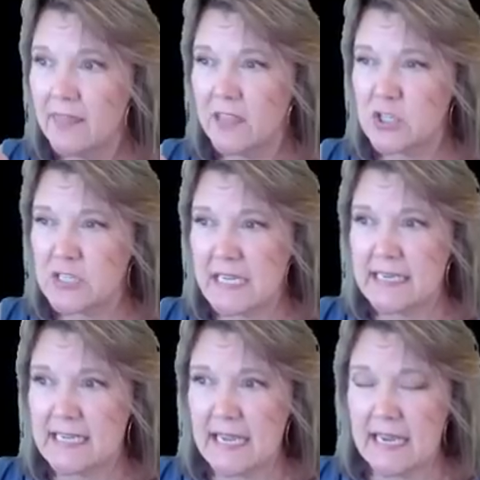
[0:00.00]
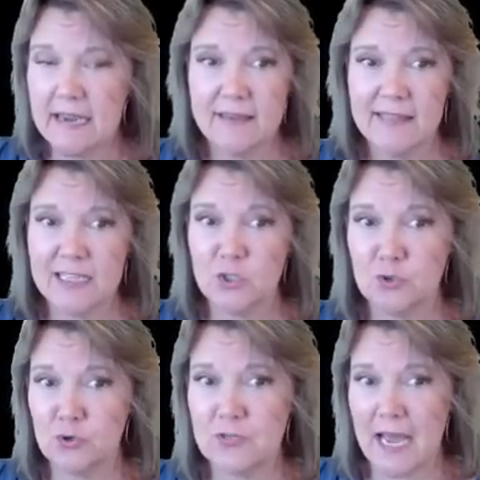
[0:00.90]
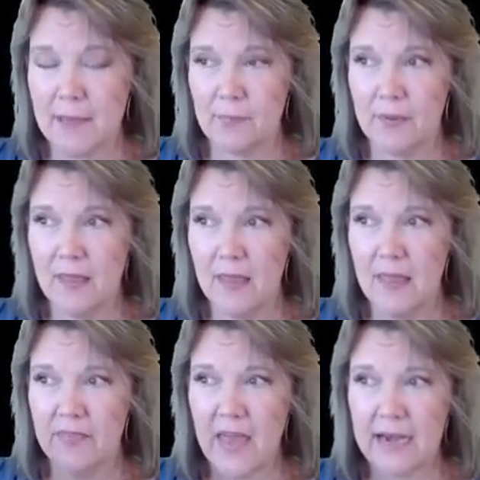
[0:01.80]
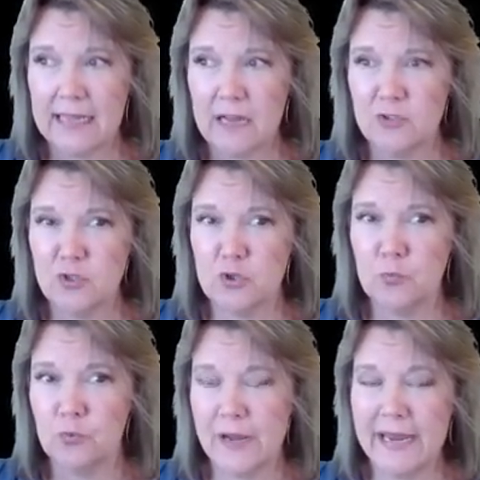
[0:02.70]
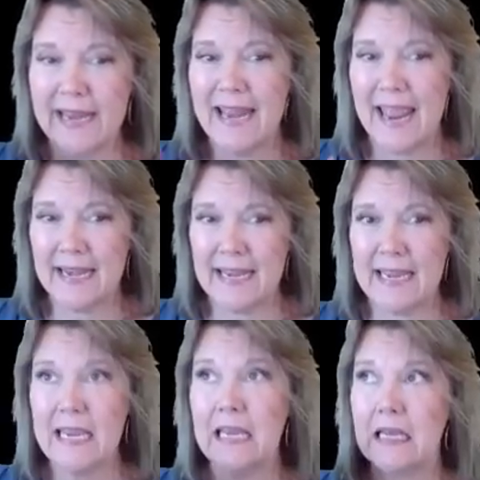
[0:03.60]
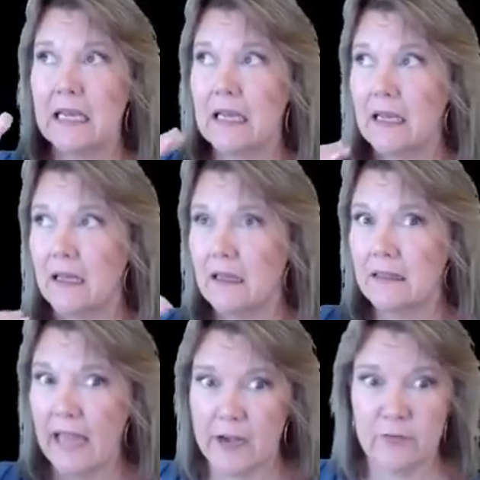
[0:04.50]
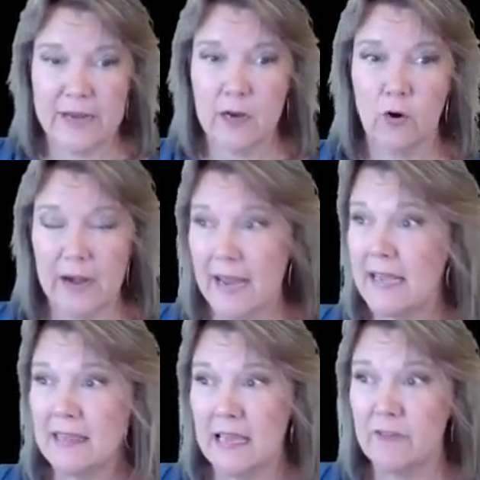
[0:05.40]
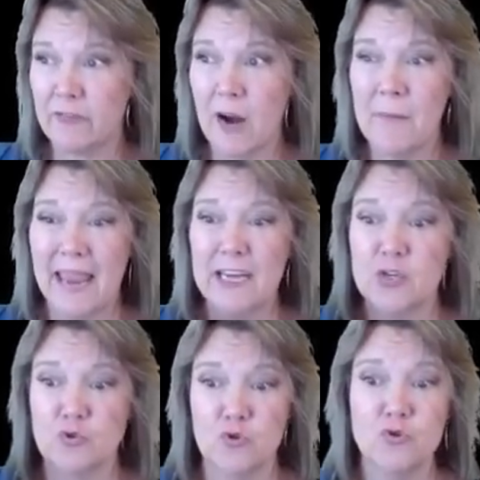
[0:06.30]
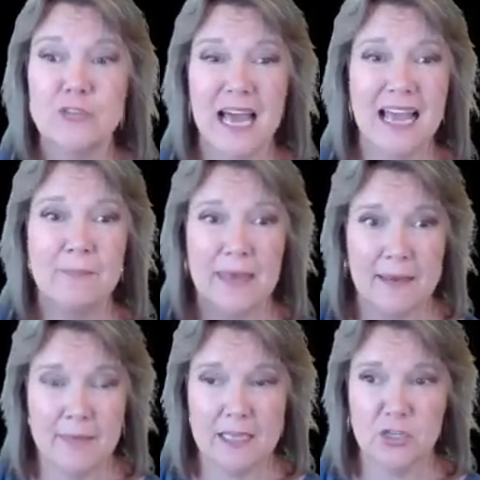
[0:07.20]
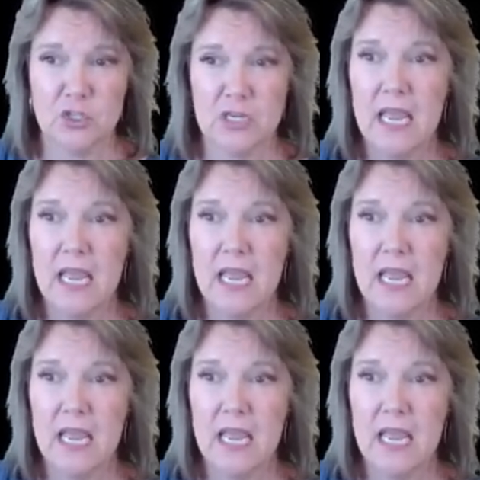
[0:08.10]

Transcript: The TT, that's TrueType, that allows you to bring in any lettering or anything from a TrueType image,